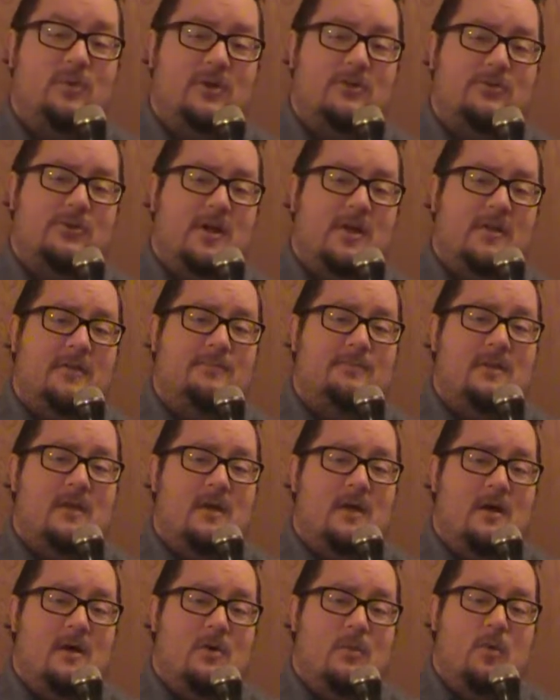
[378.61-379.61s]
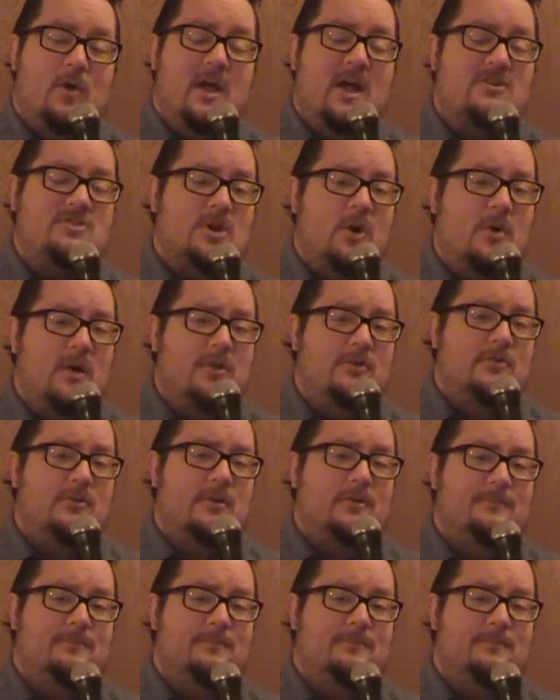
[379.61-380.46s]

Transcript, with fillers: weeks running, we got Joe Hendry.